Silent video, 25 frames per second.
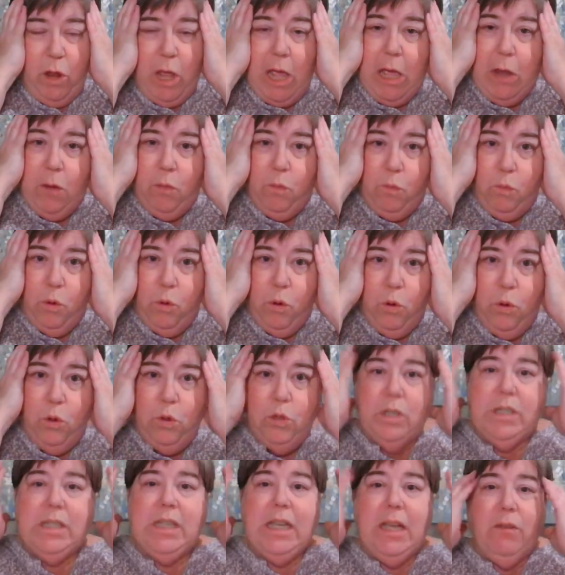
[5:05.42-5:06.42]
it
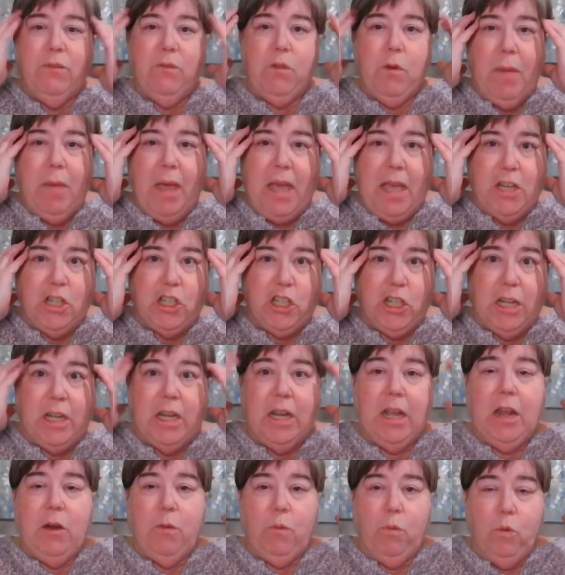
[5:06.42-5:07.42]
rules information,
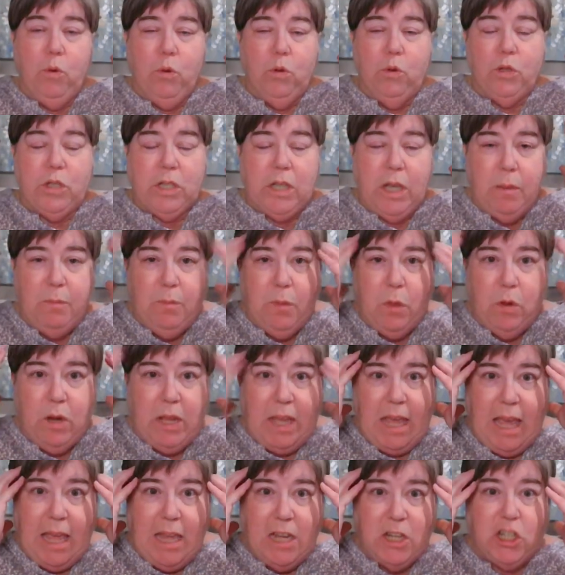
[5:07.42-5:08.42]
it rules
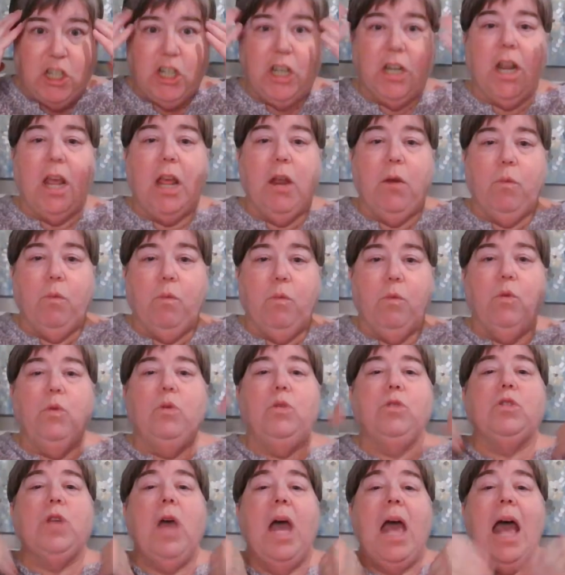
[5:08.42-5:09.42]
communication, it
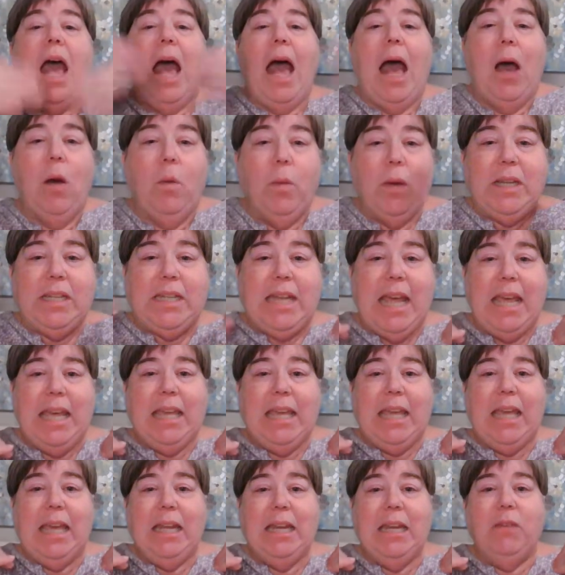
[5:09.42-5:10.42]
rules how we
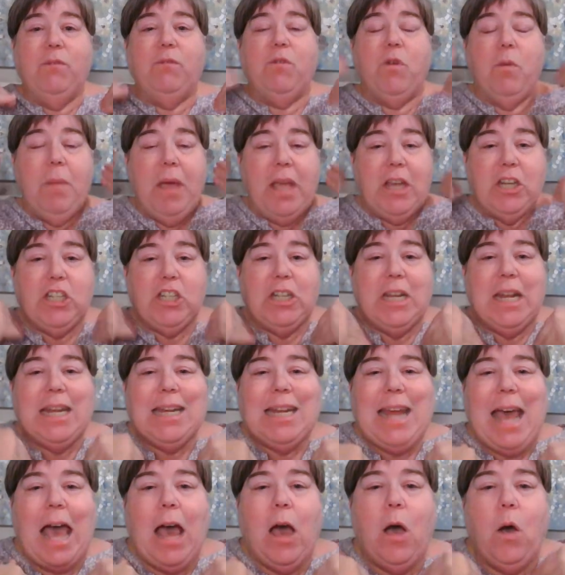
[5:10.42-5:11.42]
take in information
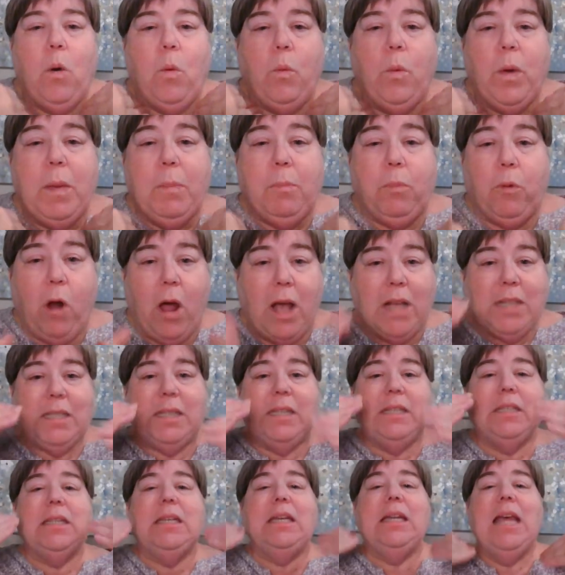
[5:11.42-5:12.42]
and how we
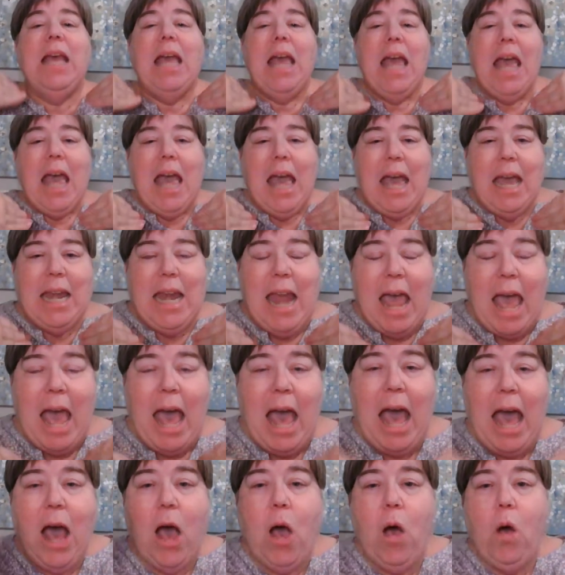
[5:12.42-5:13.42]
process it and
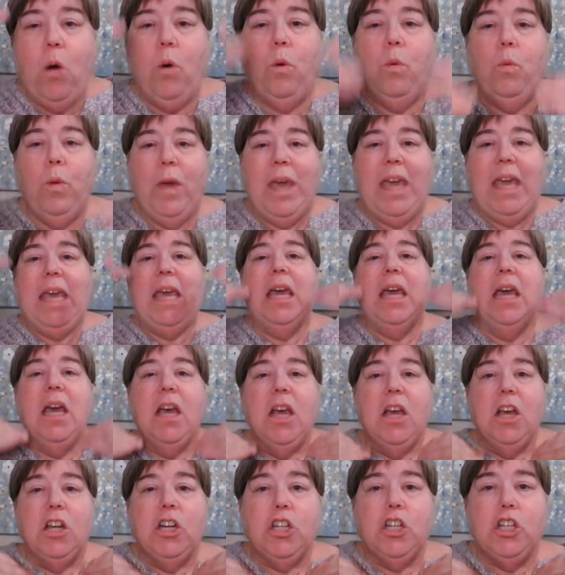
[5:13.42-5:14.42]
how we
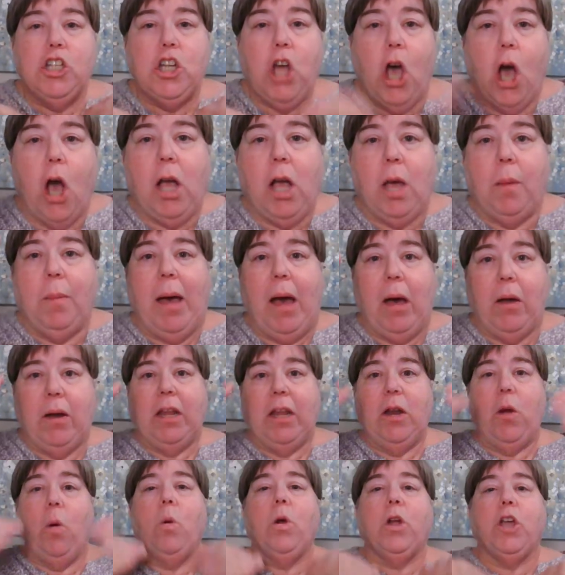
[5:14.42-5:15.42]
talk about it
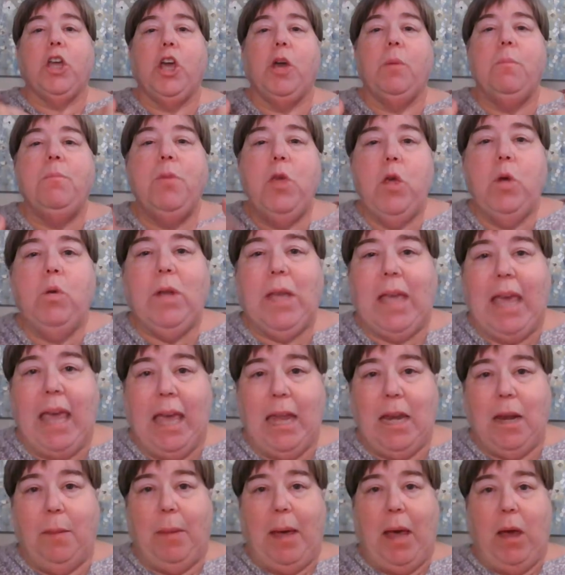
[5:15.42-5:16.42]
or
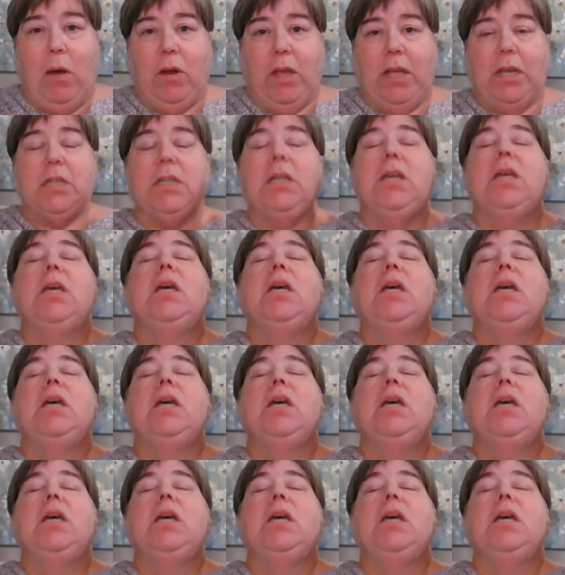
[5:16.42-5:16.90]
communicate about it.